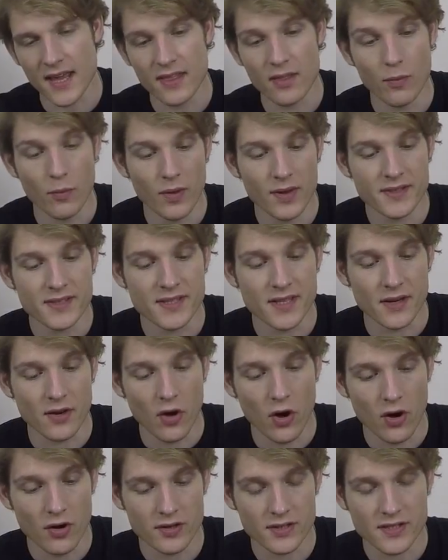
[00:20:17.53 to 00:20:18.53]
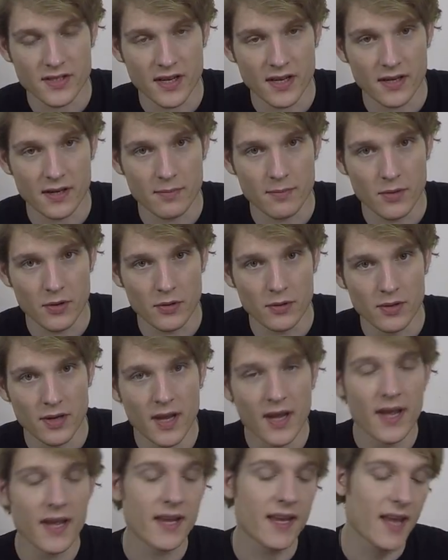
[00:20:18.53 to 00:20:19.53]
the ones that aren't Sun and Moon,
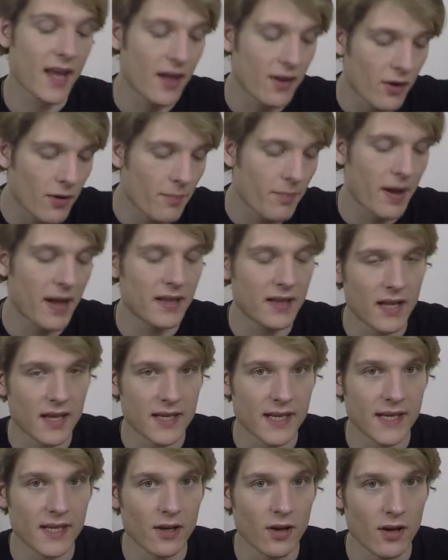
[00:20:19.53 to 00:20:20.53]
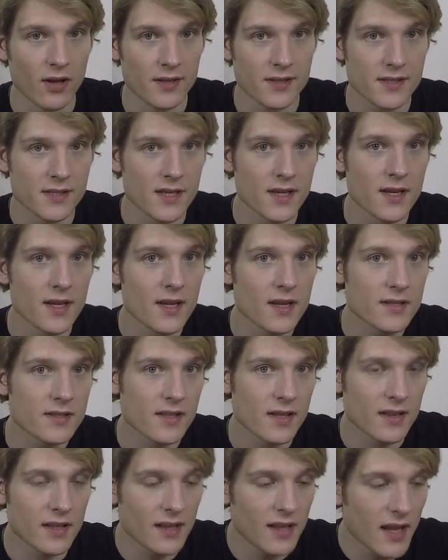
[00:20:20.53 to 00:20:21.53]
cannot buy Lucky Gods. So
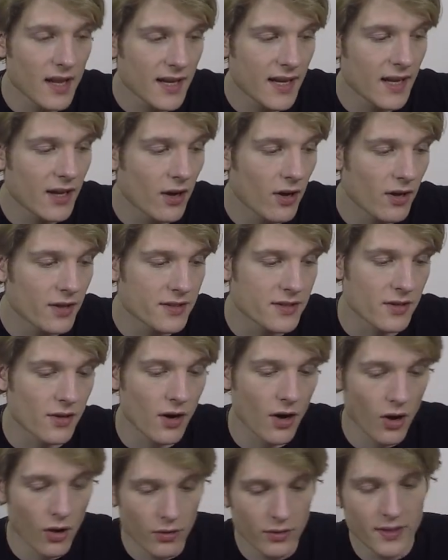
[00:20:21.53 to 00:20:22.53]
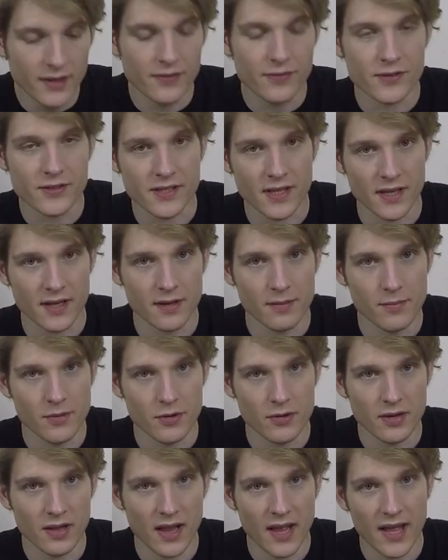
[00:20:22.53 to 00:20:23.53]
the Lucky Gods are only for Sun and
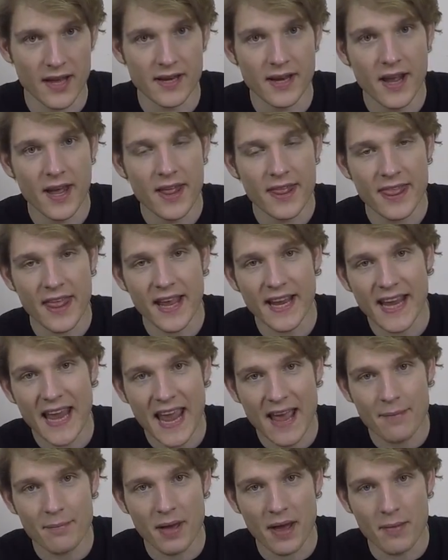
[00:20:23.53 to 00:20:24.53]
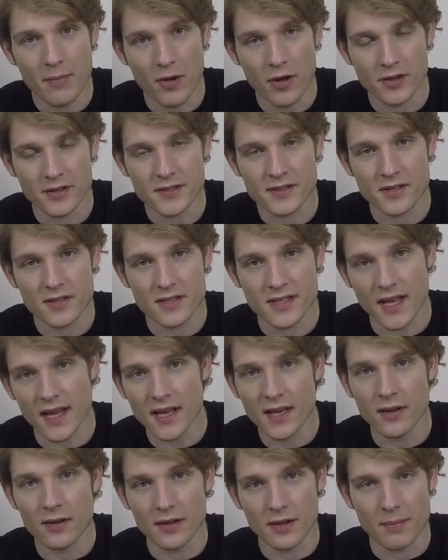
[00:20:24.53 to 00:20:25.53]
Moon clan. They can't buy monsters. They
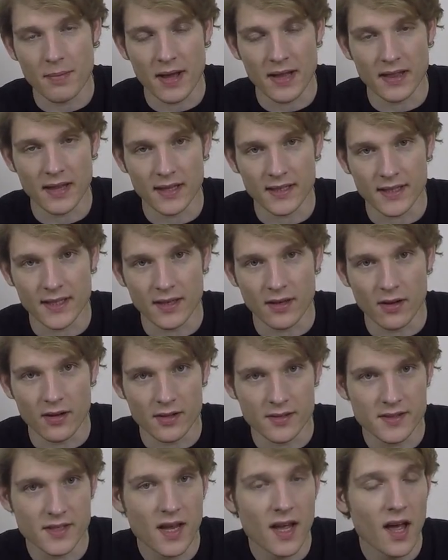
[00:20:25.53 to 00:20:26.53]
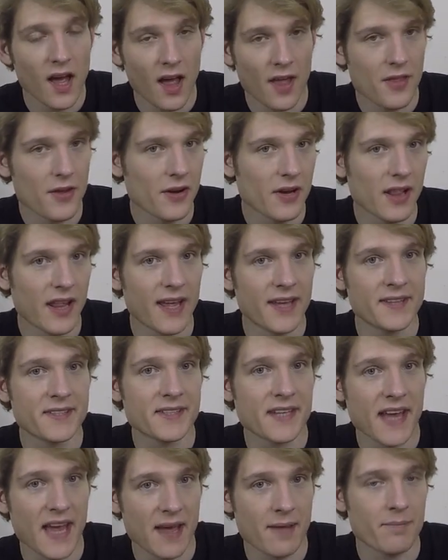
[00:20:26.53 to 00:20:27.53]
can only buy Lucky Gods. Other clans
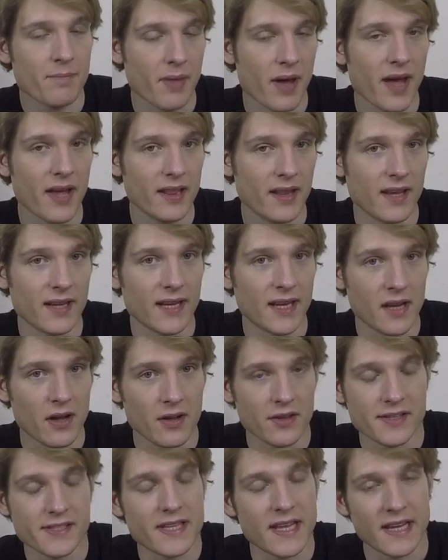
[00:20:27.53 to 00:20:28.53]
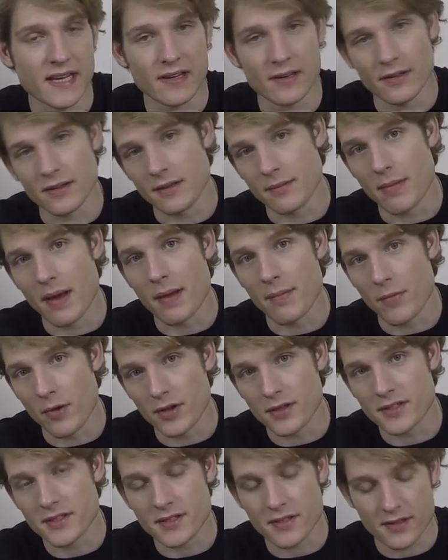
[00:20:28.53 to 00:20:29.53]
can't buy Lucky Gods. They can only buy
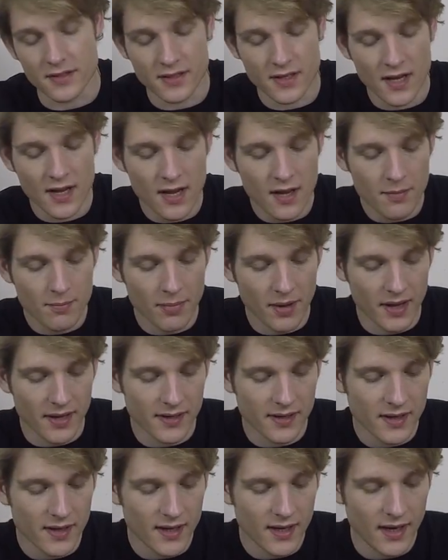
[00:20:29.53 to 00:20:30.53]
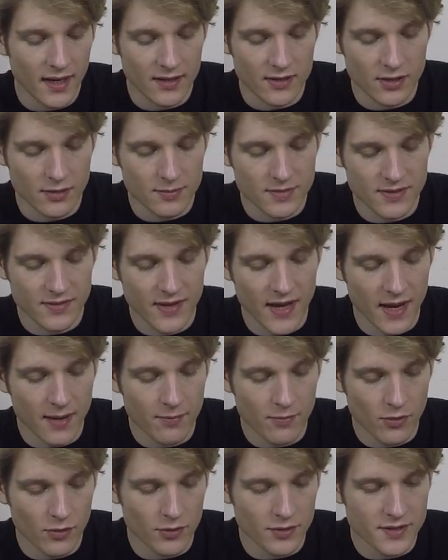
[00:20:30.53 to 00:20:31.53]
monsters. But in terms of
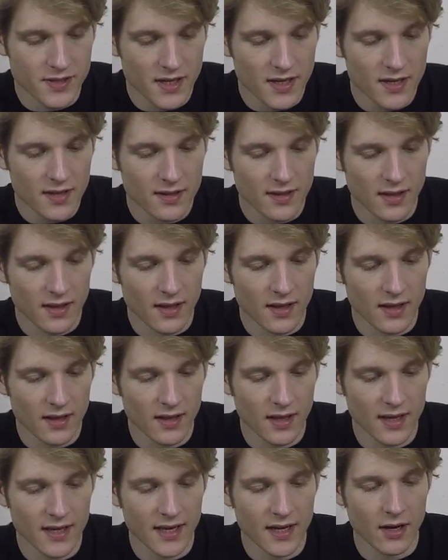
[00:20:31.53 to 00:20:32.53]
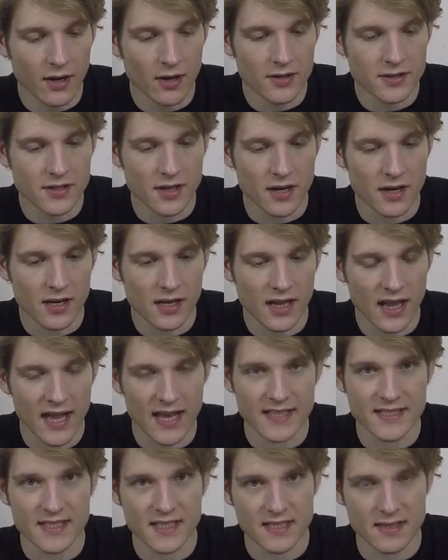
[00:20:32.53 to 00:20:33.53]
game rules, the Lucky Gods are
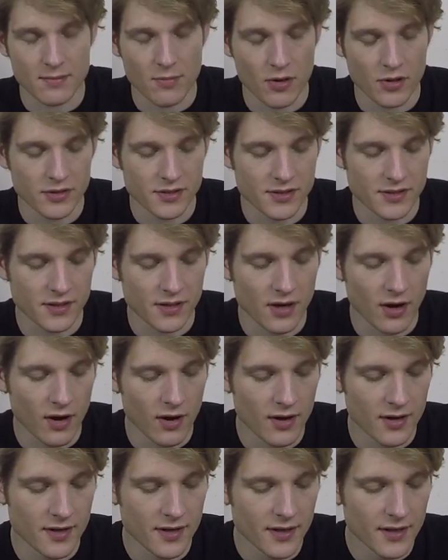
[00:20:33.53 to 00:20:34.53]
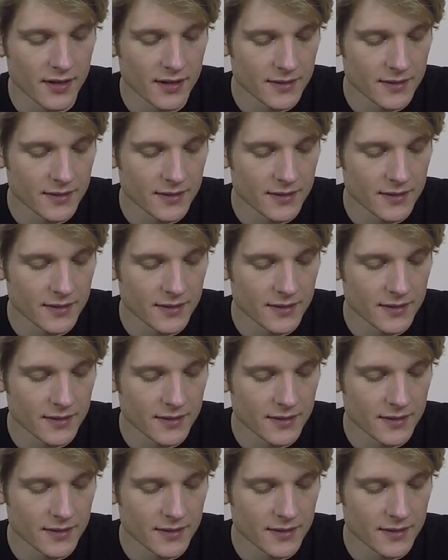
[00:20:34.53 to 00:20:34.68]
classed as a monster card.